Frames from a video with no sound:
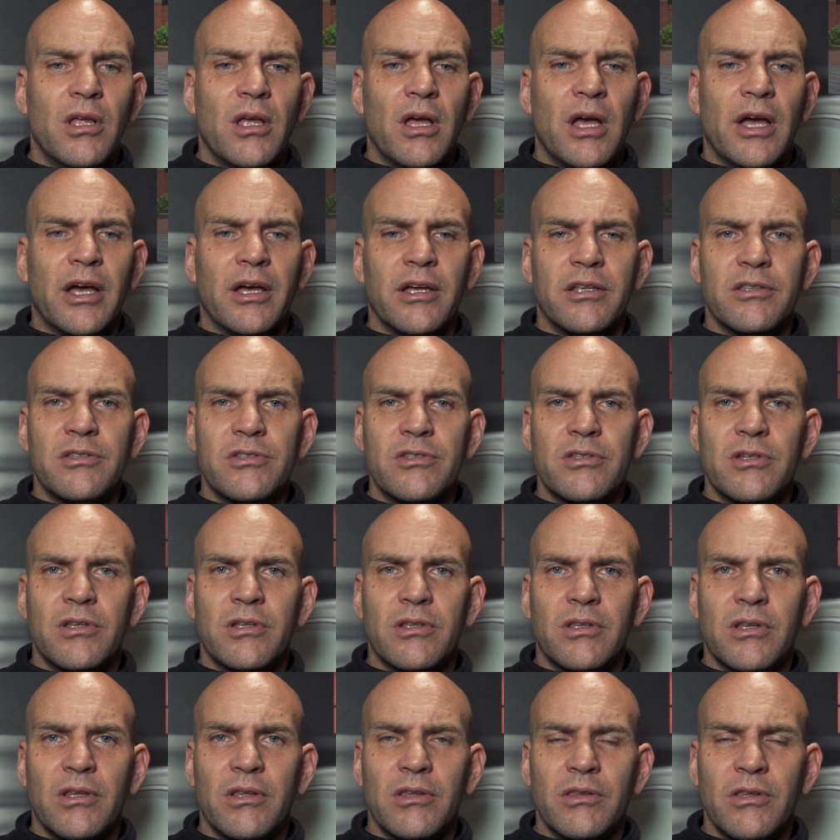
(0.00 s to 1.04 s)
and
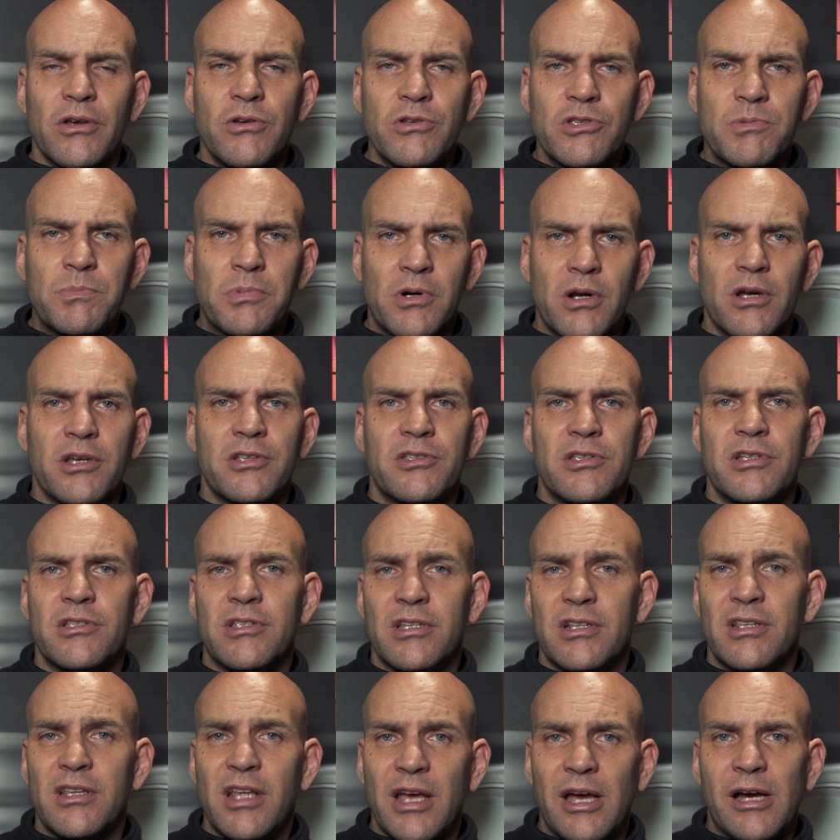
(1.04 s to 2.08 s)
those prices
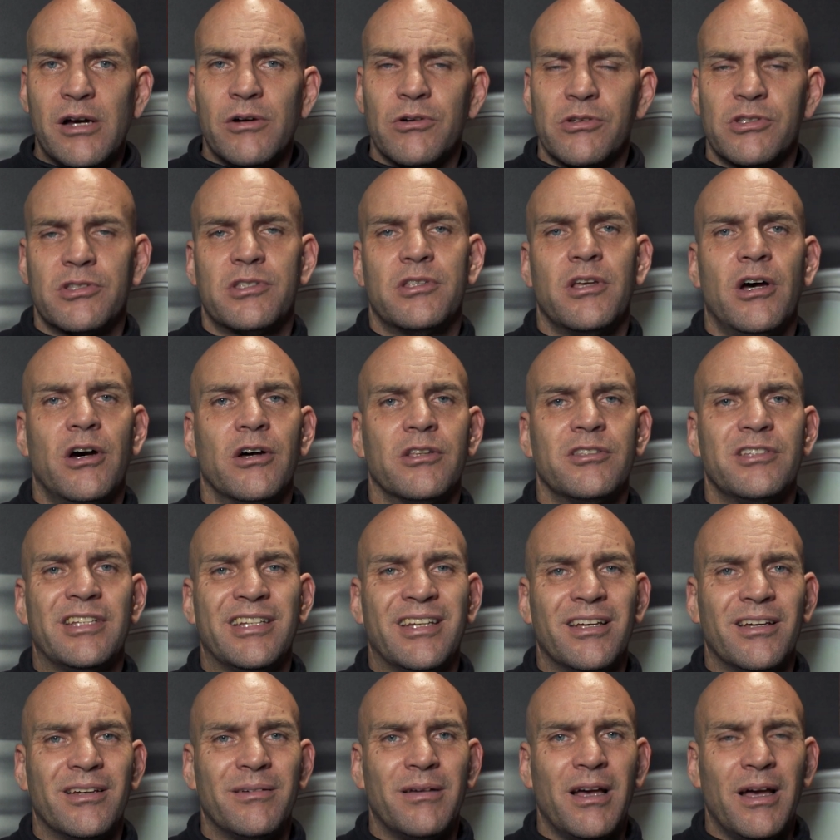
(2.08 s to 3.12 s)
are now starting
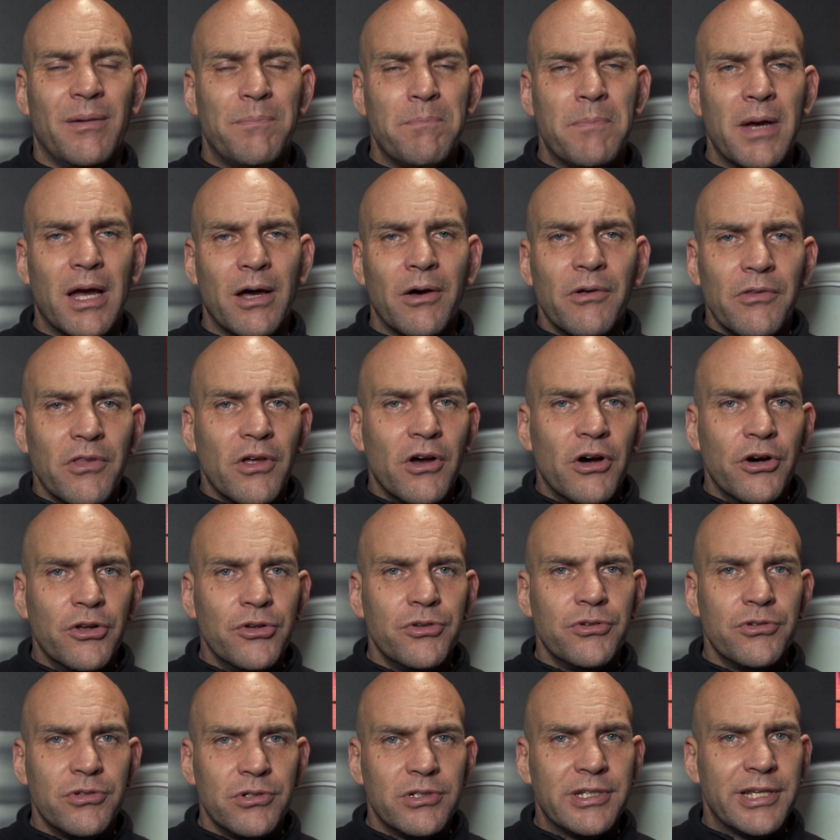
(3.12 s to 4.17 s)
at about the
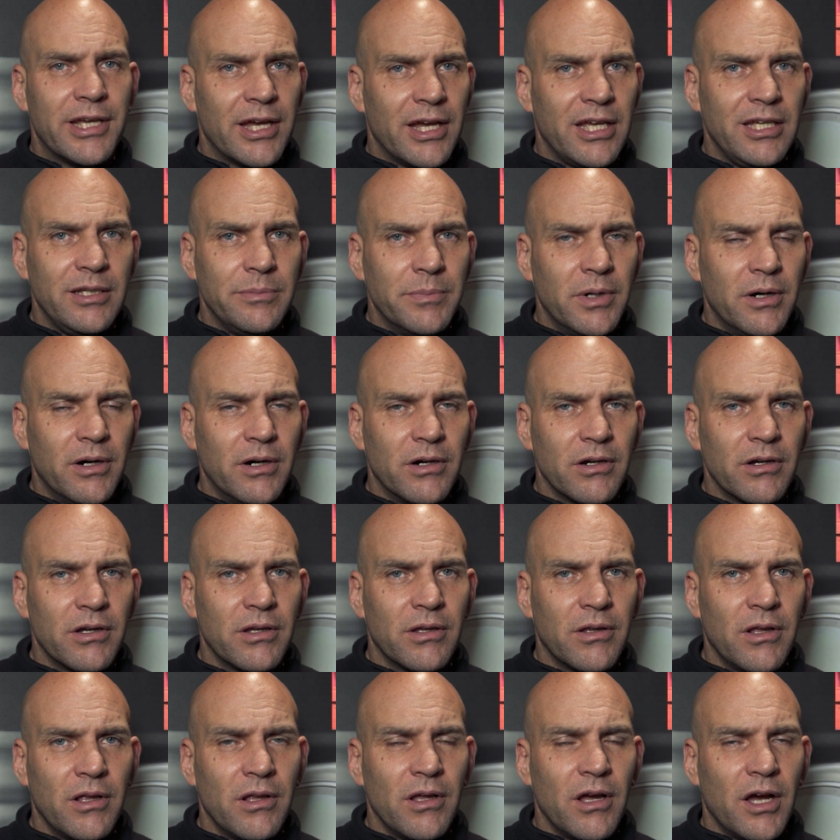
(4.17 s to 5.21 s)
100k mark.